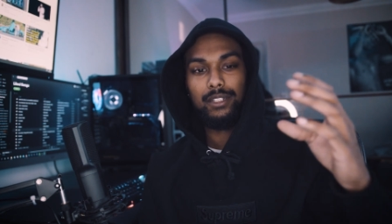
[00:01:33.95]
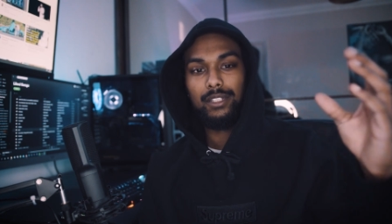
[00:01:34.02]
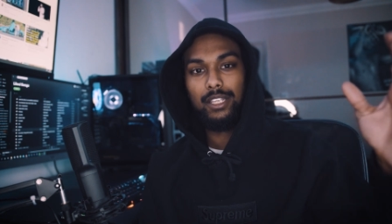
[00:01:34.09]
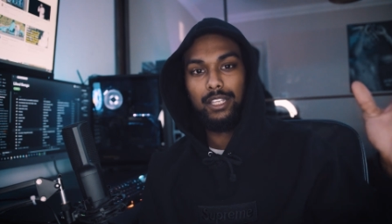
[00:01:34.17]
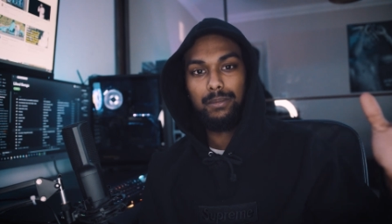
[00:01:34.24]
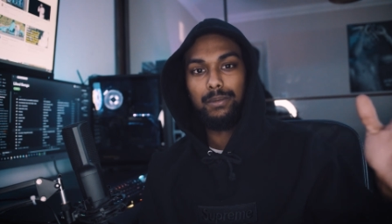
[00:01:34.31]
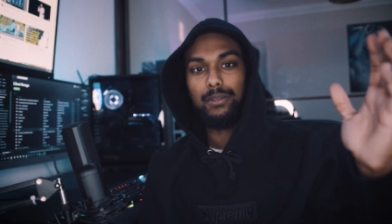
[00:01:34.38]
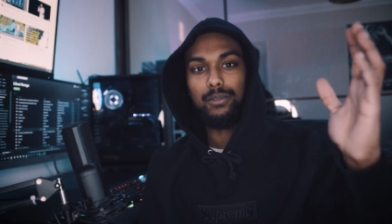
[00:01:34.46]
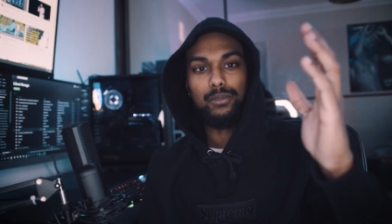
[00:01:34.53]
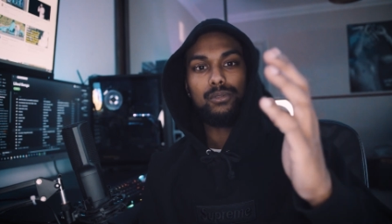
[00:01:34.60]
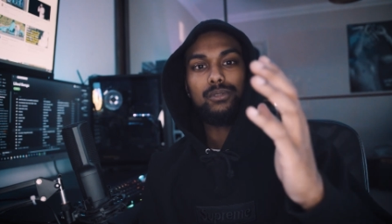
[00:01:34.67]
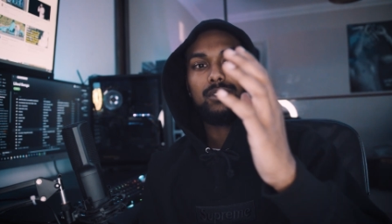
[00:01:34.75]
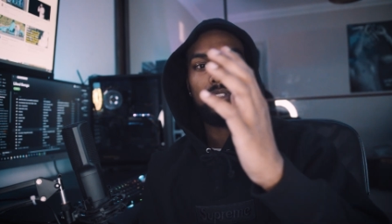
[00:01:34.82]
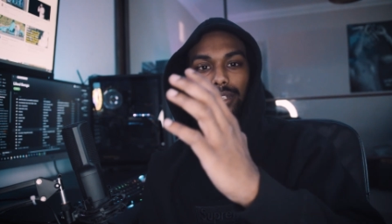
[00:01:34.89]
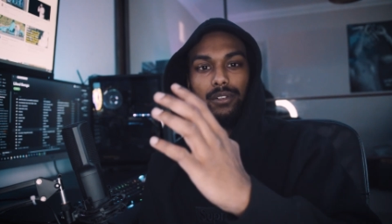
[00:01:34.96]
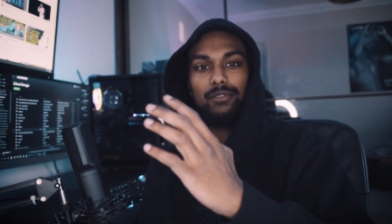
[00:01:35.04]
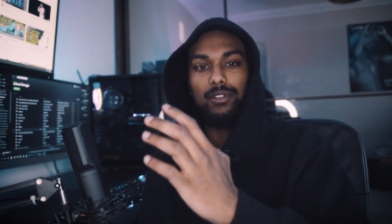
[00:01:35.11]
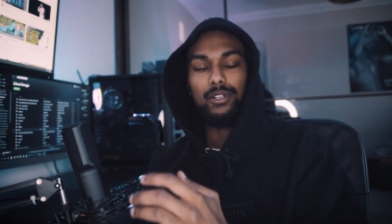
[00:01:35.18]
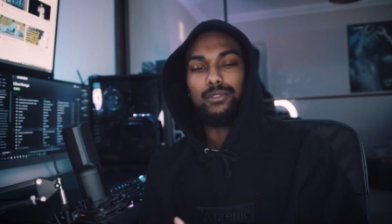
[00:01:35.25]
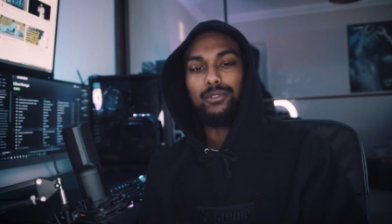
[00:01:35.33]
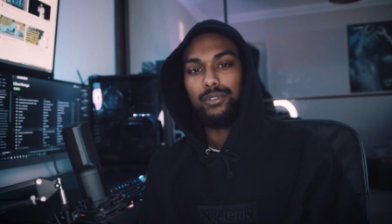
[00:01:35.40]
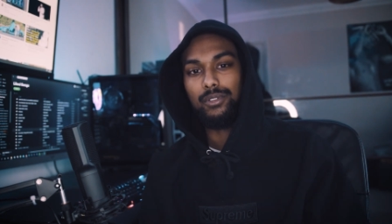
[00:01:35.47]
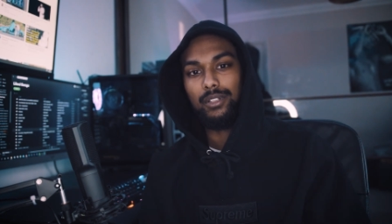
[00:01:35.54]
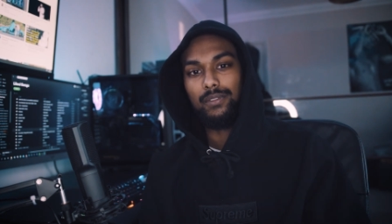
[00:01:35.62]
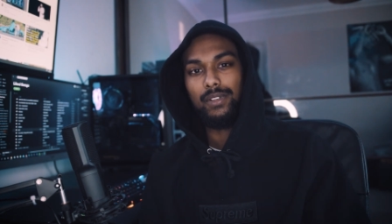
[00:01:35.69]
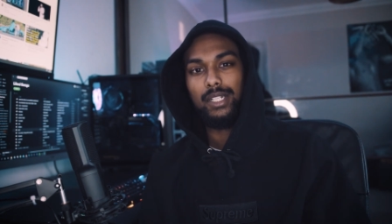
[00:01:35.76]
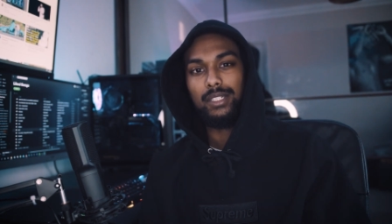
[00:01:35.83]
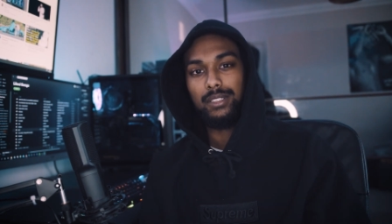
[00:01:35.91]
keep it all synced throughout all your
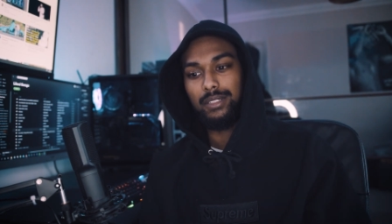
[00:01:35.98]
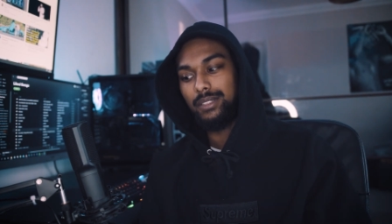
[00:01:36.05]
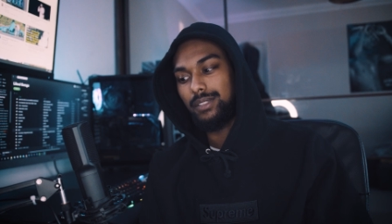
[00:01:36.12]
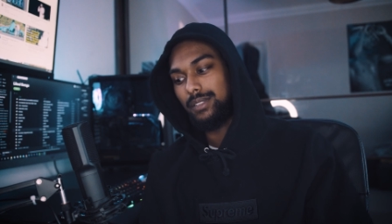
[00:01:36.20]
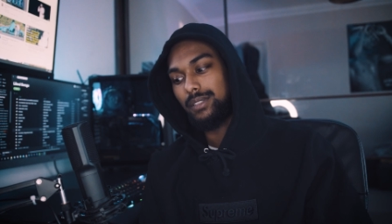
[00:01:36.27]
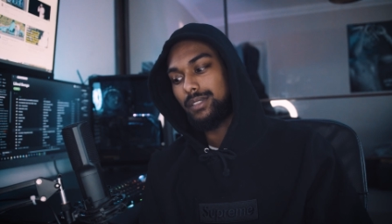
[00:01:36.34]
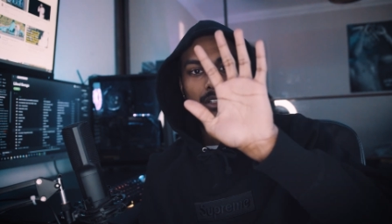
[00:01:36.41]
devices.